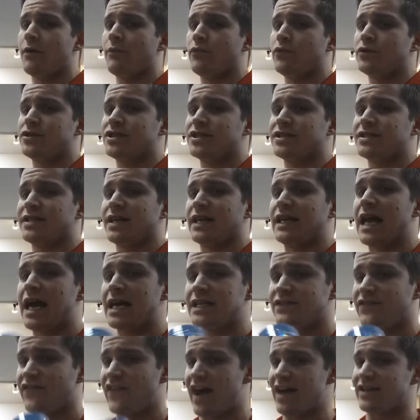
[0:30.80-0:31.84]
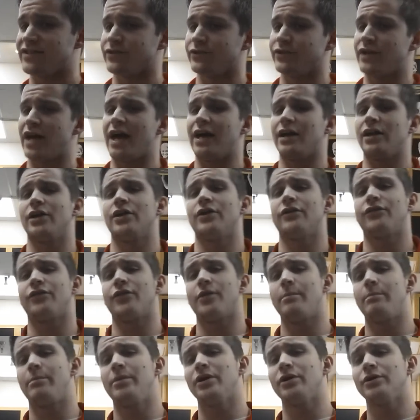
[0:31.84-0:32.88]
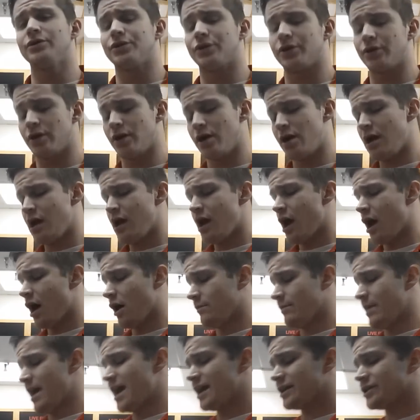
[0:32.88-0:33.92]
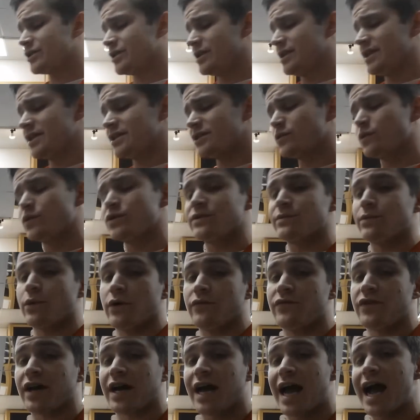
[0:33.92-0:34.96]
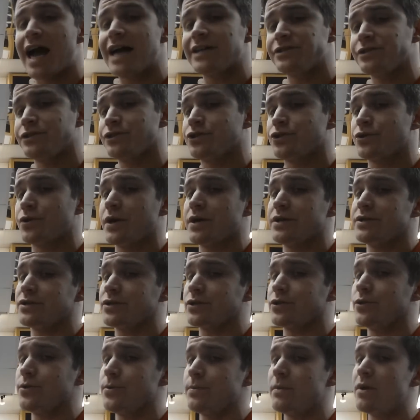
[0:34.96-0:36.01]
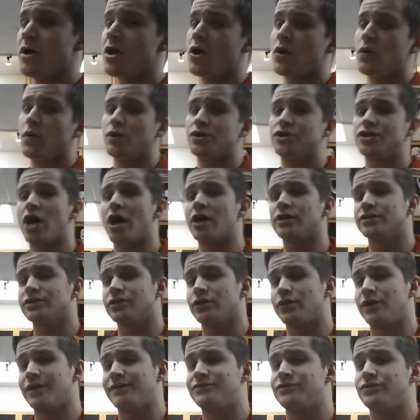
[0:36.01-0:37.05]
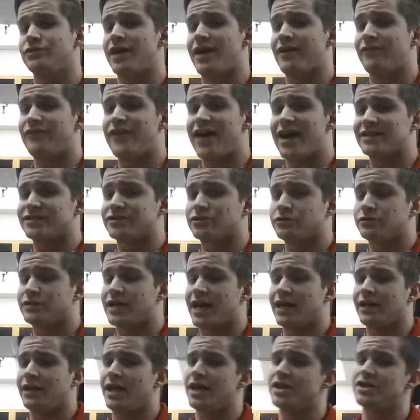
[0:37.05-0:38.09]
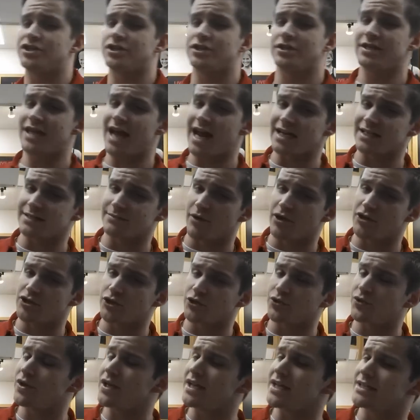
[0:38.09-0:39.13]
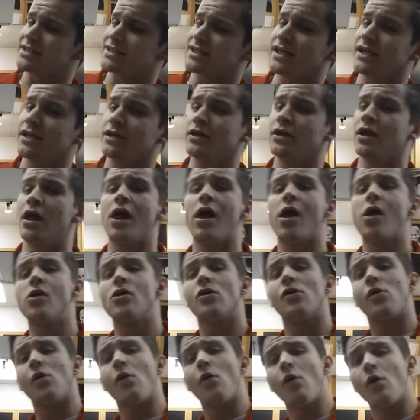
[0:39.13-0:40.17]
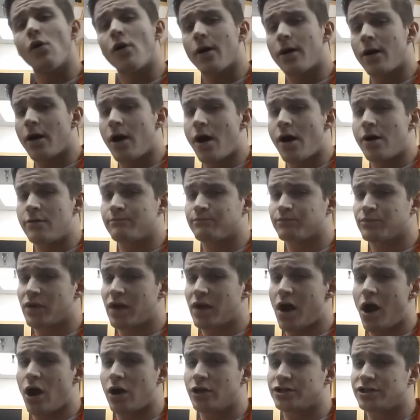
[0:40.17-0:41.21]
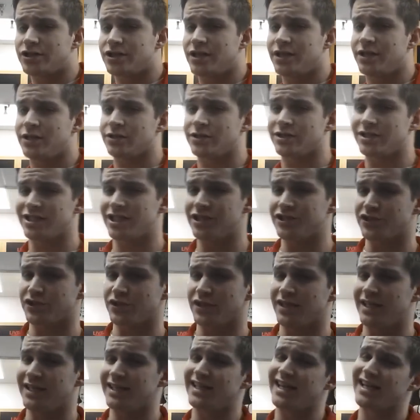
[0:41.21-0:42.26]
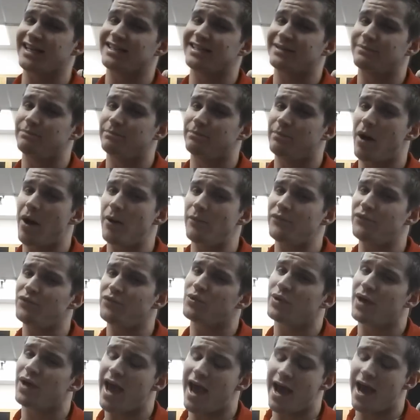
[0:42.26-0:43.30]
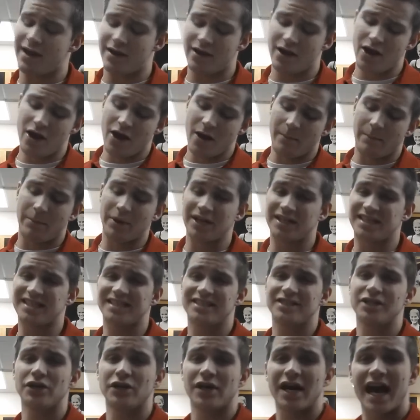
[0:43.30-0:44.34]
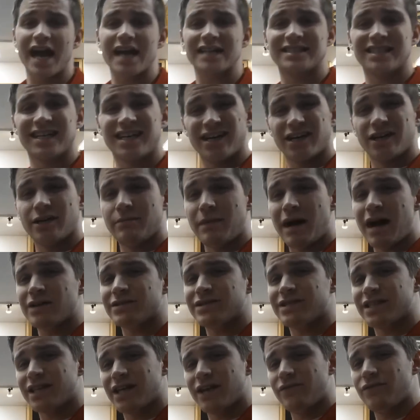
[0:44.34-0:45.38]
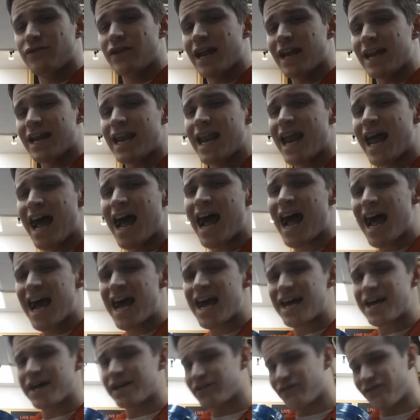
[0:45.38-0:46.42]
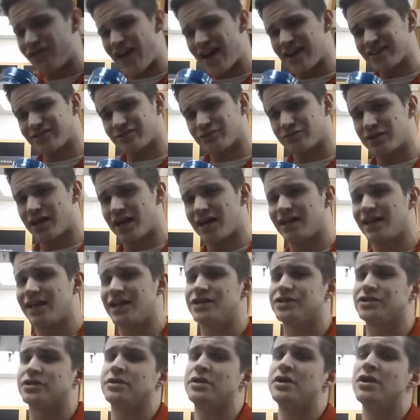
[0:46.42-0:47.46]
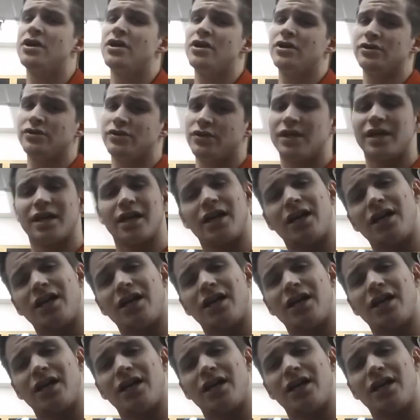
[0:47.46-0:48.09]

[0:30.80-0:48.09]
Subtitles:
Which is a nice vasodilator for a builder. Actually, this one's more of the concentrate scoop, which also gives you that vasodilation. Not as much creatine or arginine or citrulline like the pump fuel had, but it still has a good amount to give you that nice vasodilation so you get a